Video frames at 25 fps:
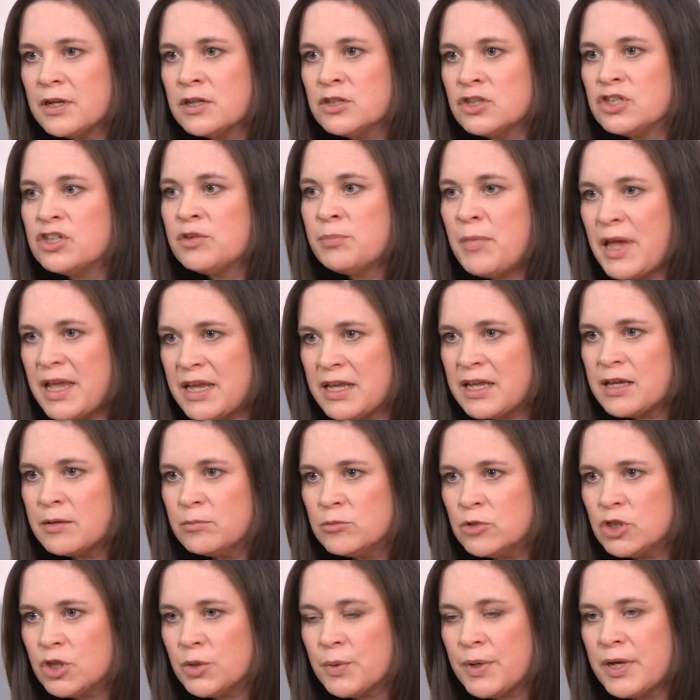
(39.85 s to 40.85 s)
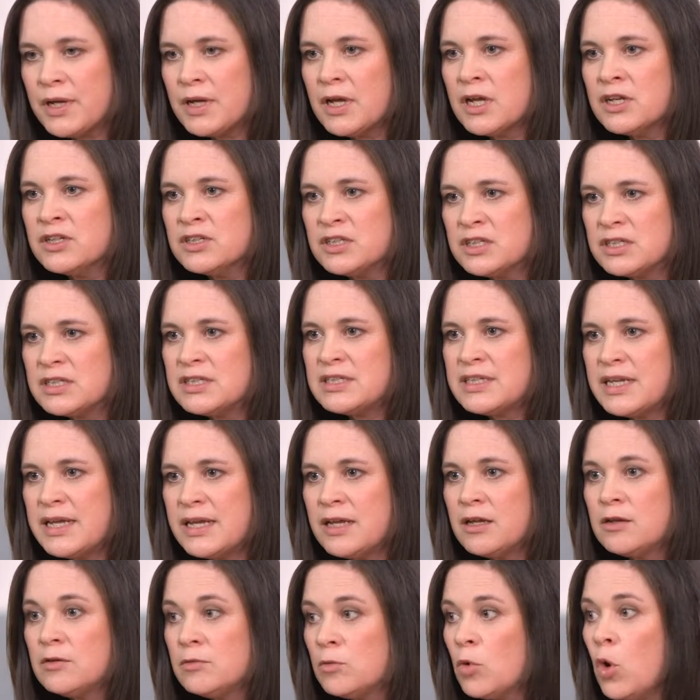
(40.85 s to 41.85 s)
And to make him do it and to
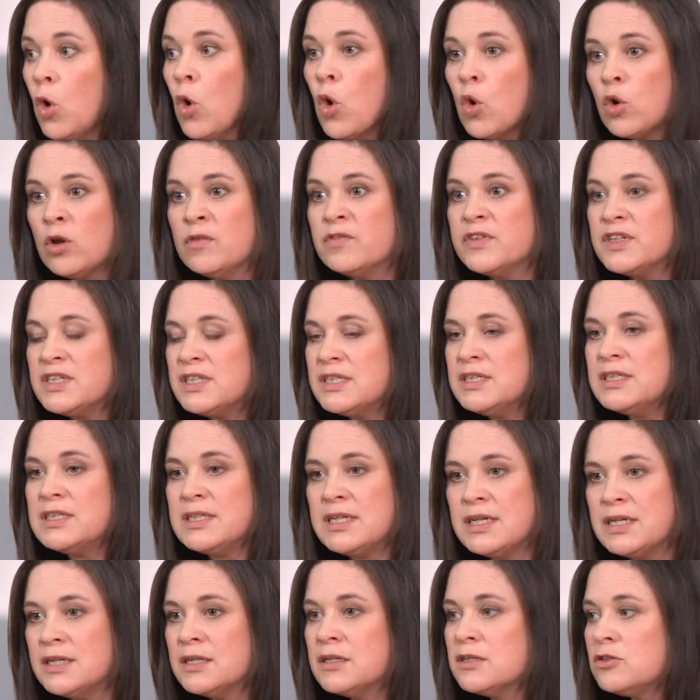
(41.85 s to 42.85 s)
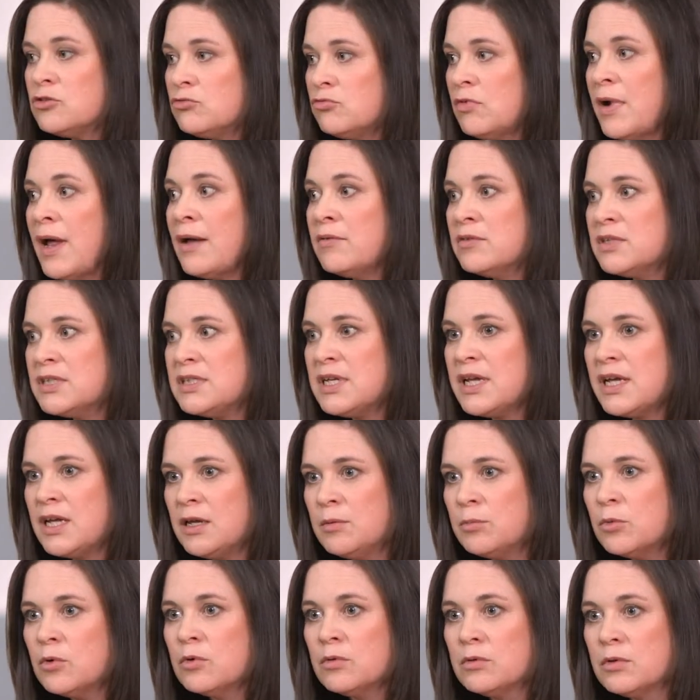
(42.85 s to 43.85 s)
sit all of us in tears around a
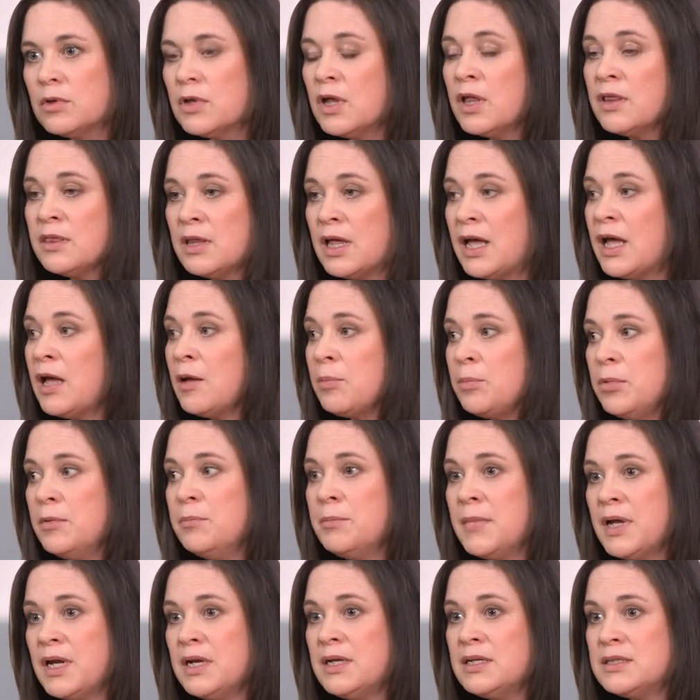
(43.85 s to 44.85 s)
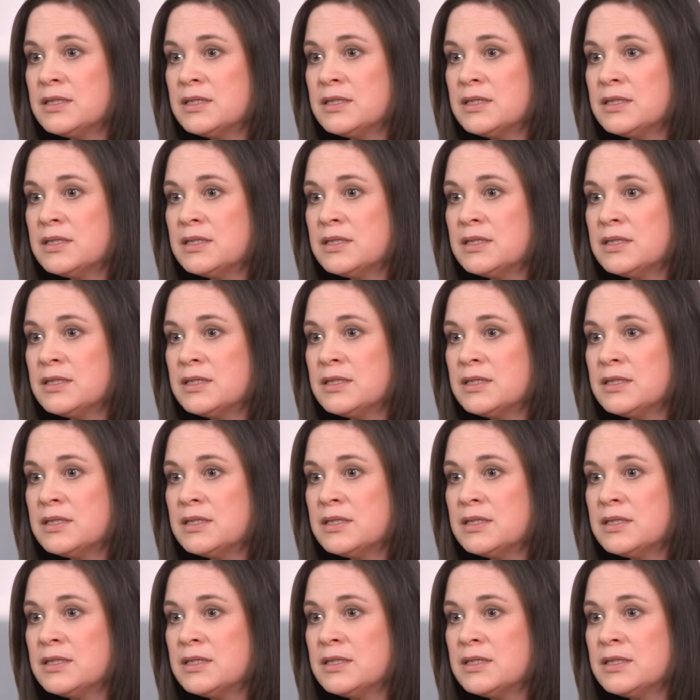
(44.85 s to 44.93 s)
table, and that happened many